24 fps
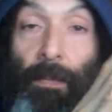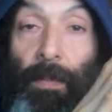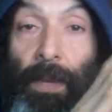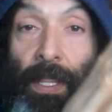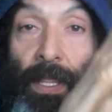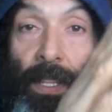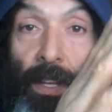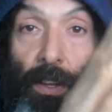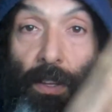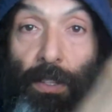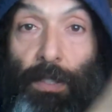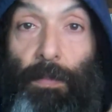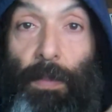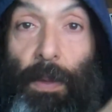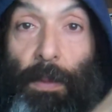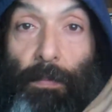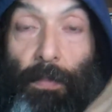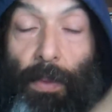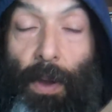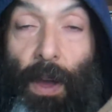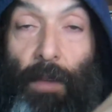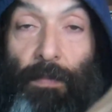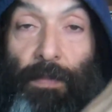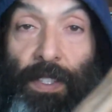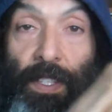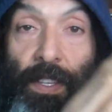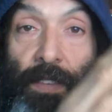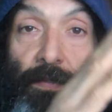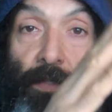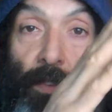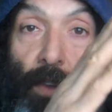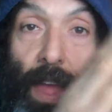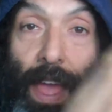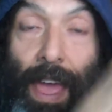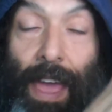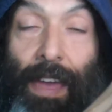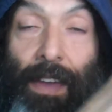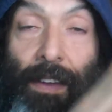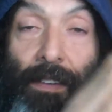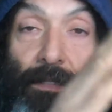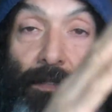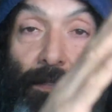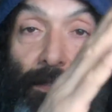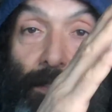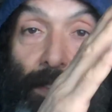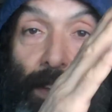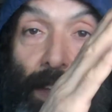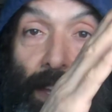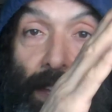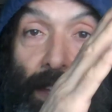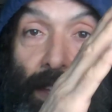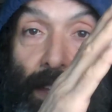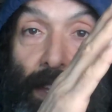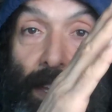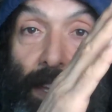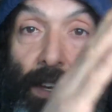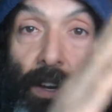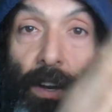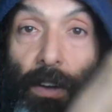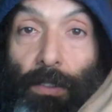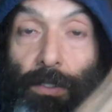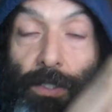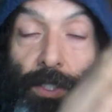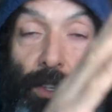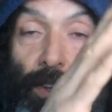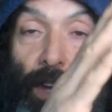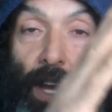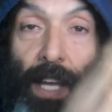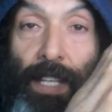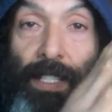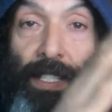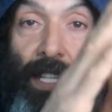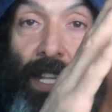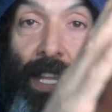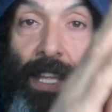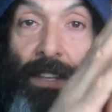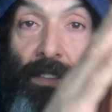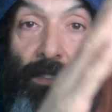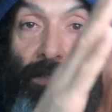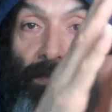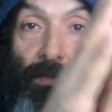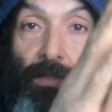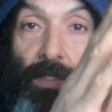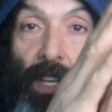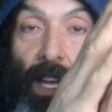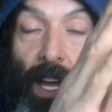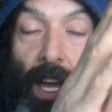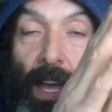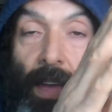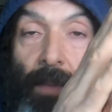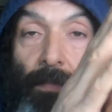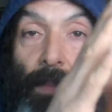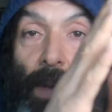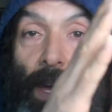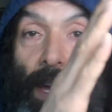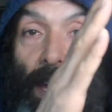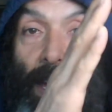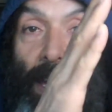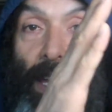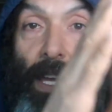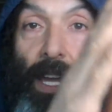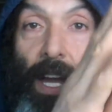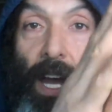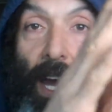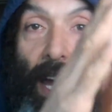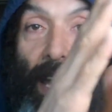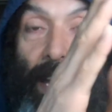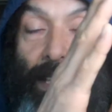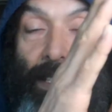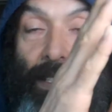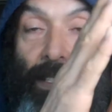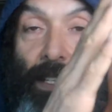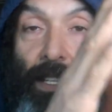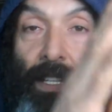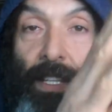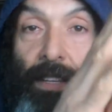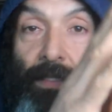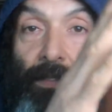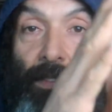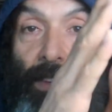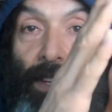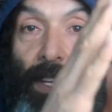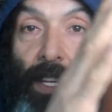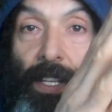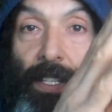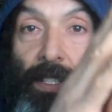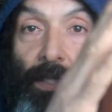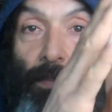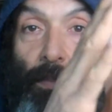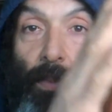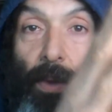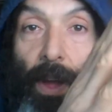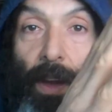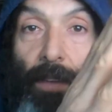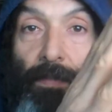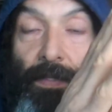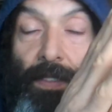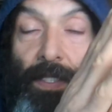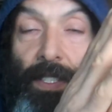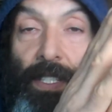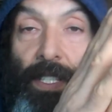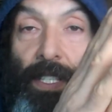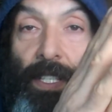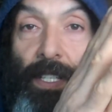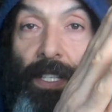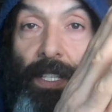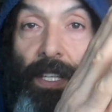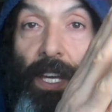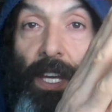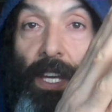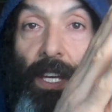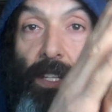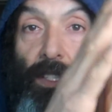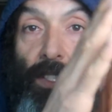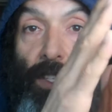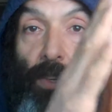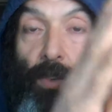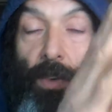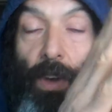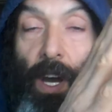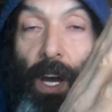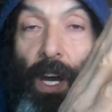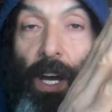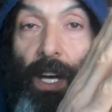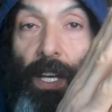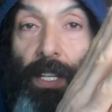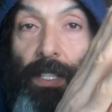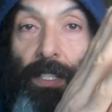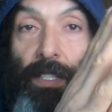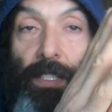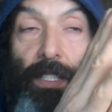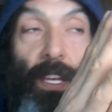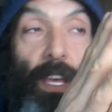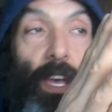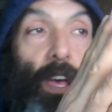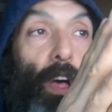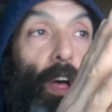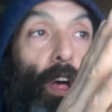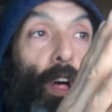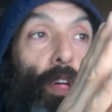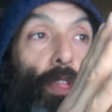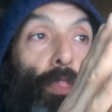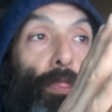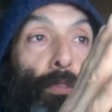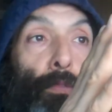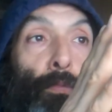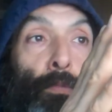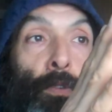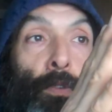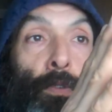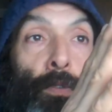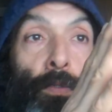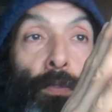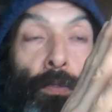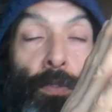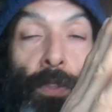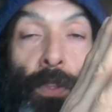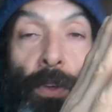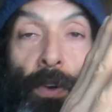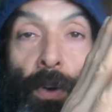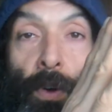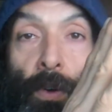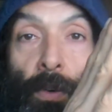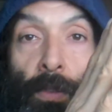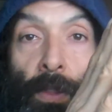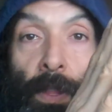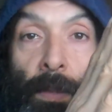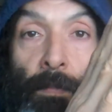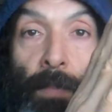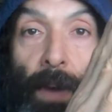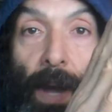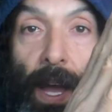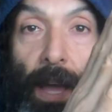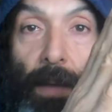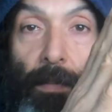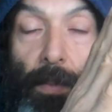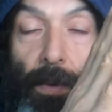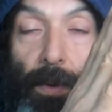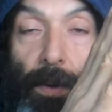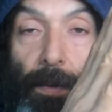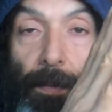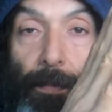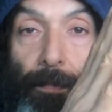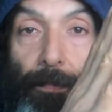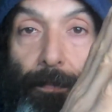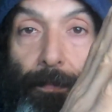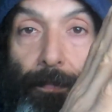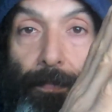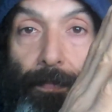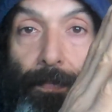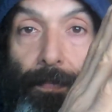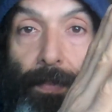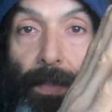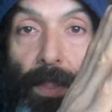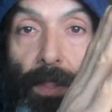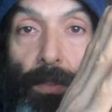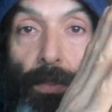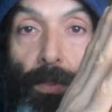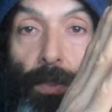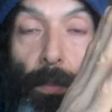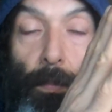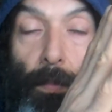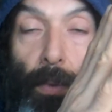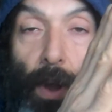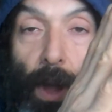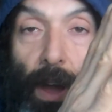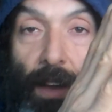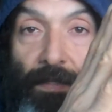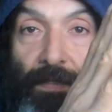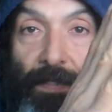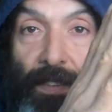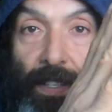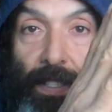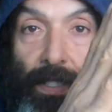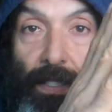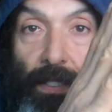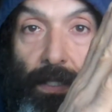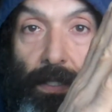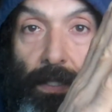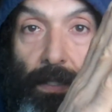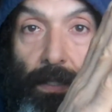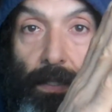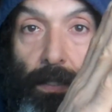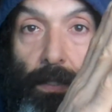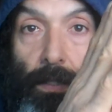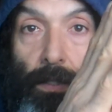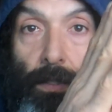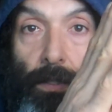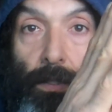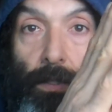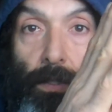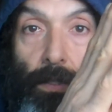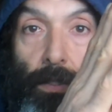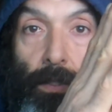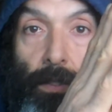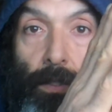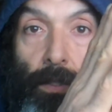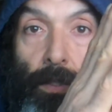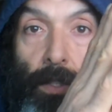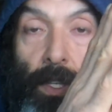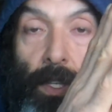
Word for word: I mean, there has been prophecy for every culture isolated through time. God has delivered his prophecy to us through the Holy Bible, through the prophets, to